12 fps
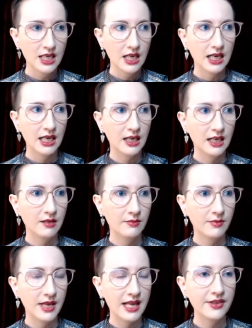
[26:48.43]
Um,
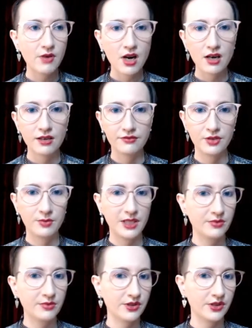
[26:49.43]
and there are a few
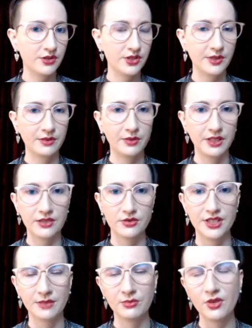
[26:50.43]
people that are doing really
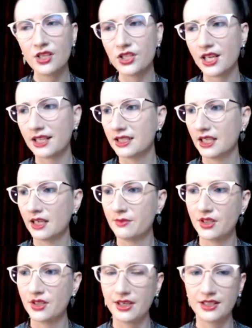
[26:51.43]
interesting projects, and I'm
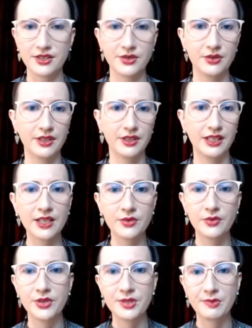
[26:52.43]
starting to sort of connect
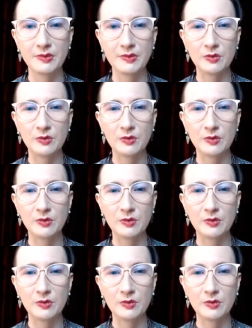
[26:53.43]
with those people.